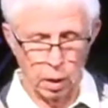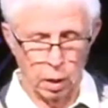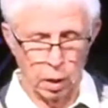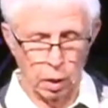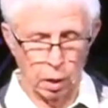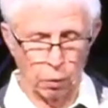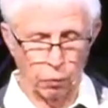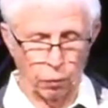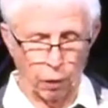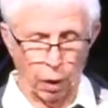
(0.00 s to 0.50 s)

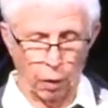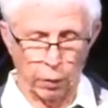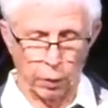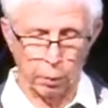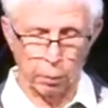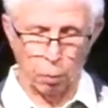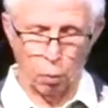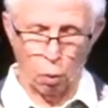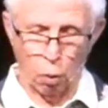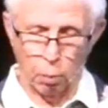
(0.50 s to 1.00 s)
The
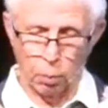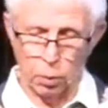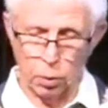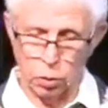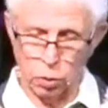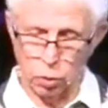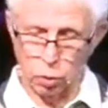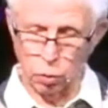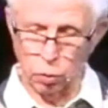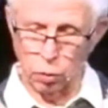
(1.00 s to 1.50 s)
following poem
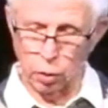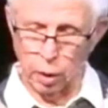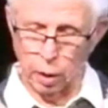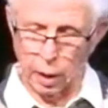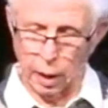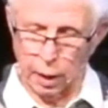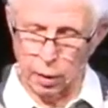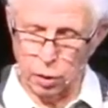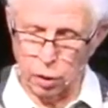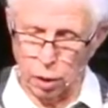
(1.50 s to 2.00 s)
ensued, and
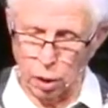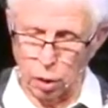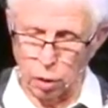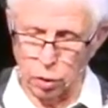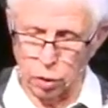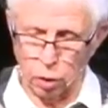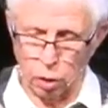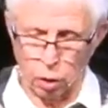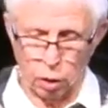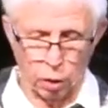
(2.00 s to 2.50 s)
I
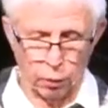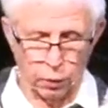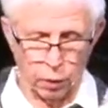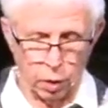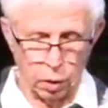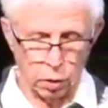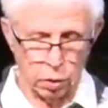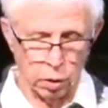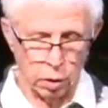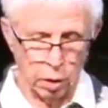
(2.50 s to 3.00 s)
challenge all of
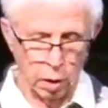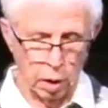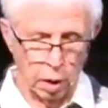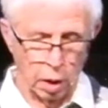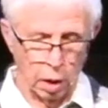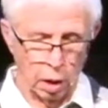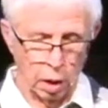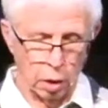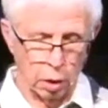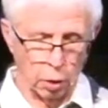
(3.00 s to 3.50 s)
us
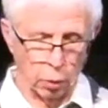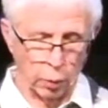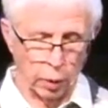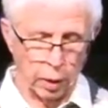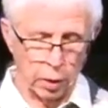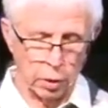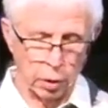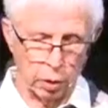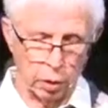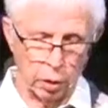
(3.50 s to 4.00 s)
to
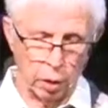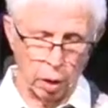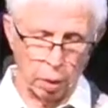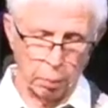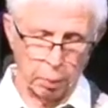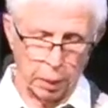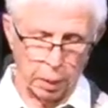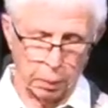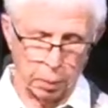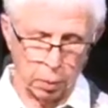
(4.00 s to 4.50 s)
raise our young
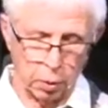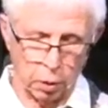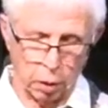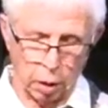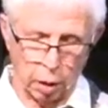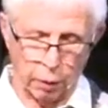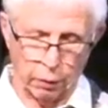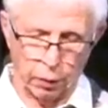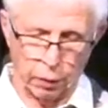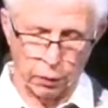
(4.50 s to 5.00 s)
people to
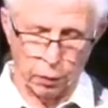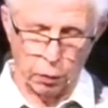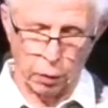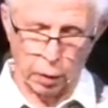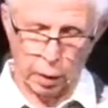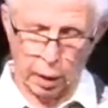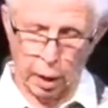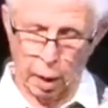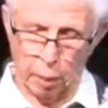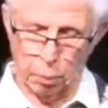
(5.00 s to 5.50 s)
love
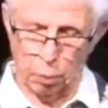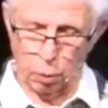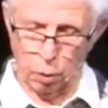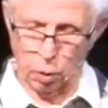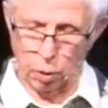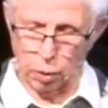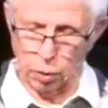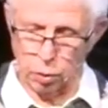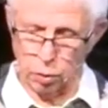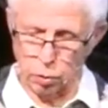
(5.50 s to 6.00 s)
everyone God put
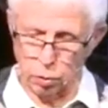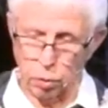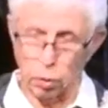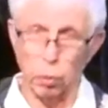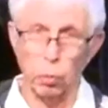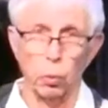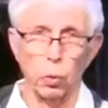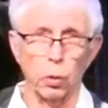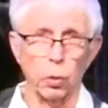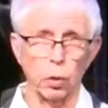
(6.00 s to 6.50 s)
on this
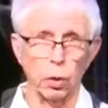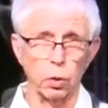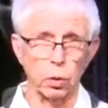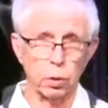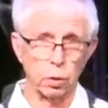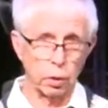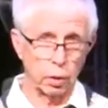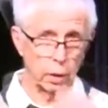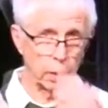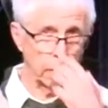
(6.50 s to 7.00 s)
earth with
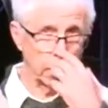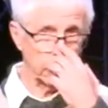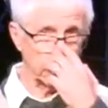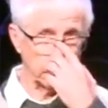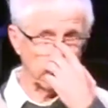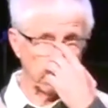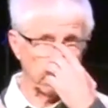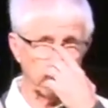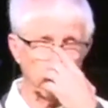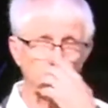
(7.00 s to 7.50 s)
us. So
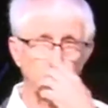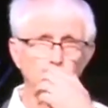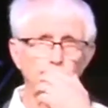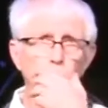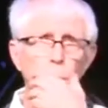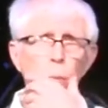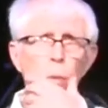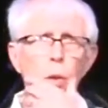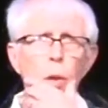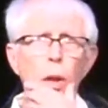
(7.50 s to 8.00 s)
I don't know if you
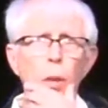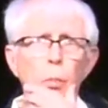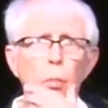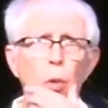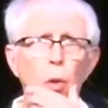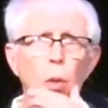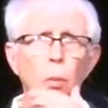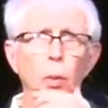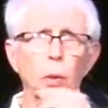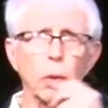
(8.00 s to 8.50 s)
could put that
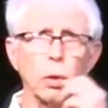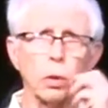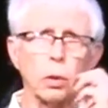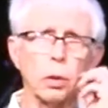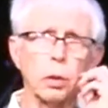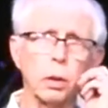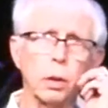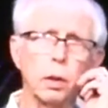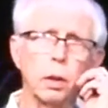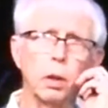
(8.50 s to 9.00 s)
poem
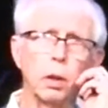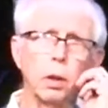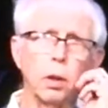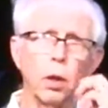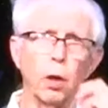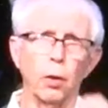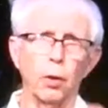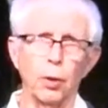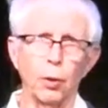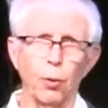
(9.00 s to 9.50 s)

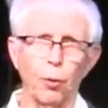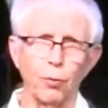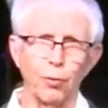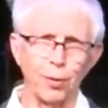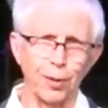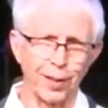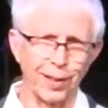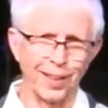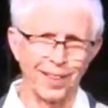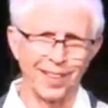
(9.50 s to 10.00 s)
on the
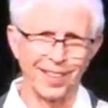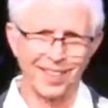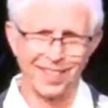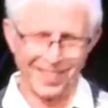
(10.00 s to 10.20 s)
overhead.